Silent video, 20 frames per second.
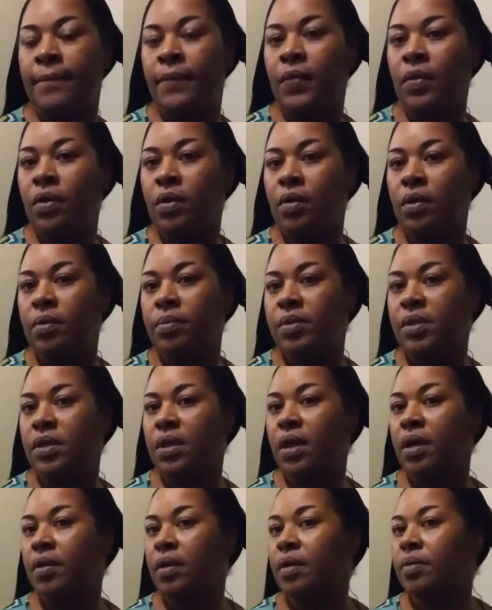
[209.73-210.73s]
Oh, I'm
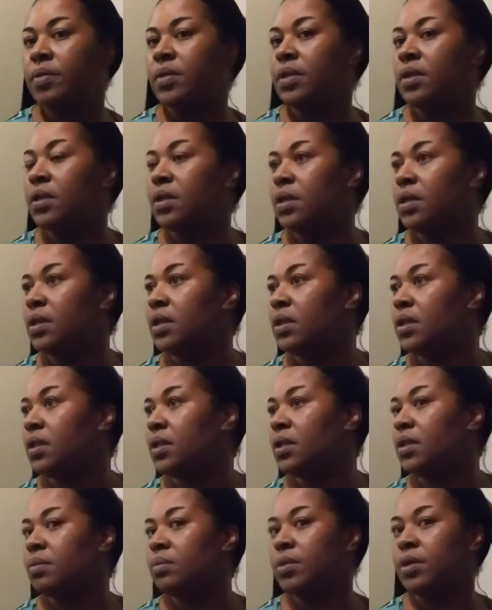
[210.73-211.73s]
sorry, I was looking in
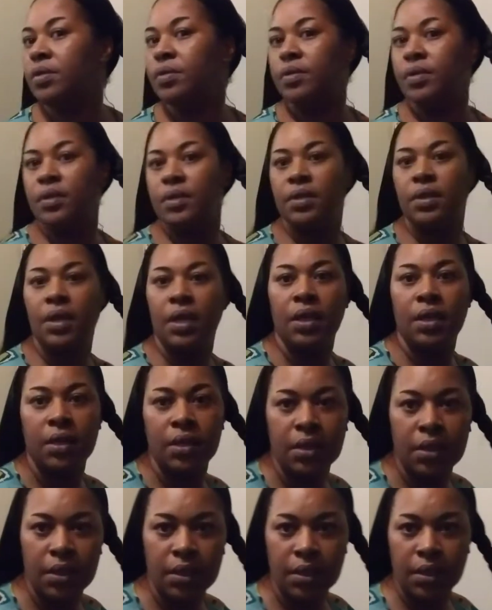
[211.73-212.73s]
this mirror and not
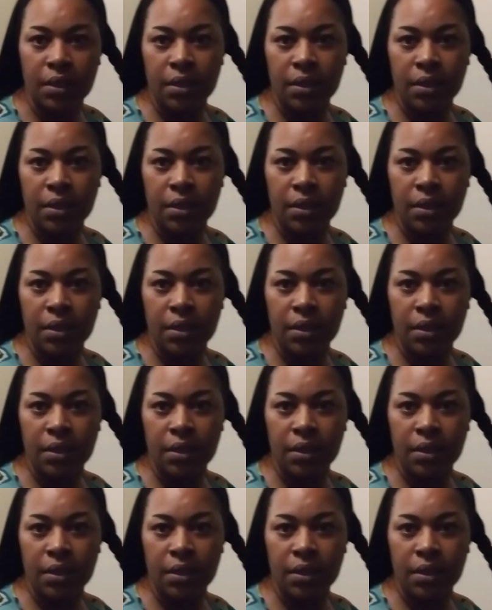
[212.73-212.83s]
looking in the